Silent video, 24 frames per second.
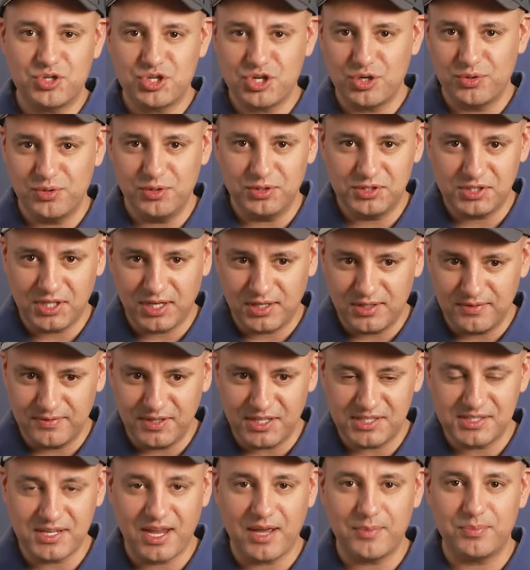show you a ton of
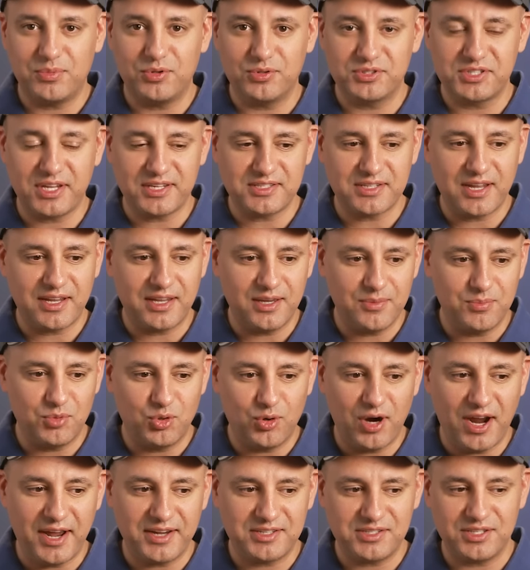examples. As I get
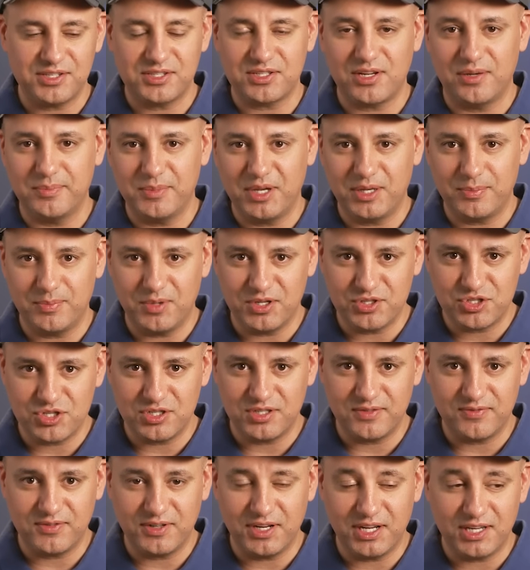more access, I'll make a bunch of
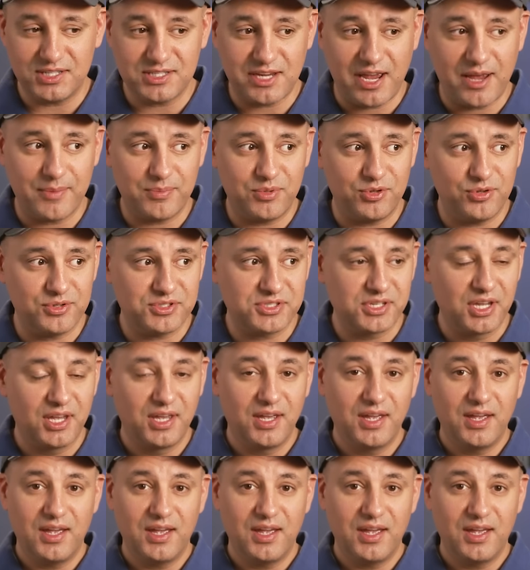different examples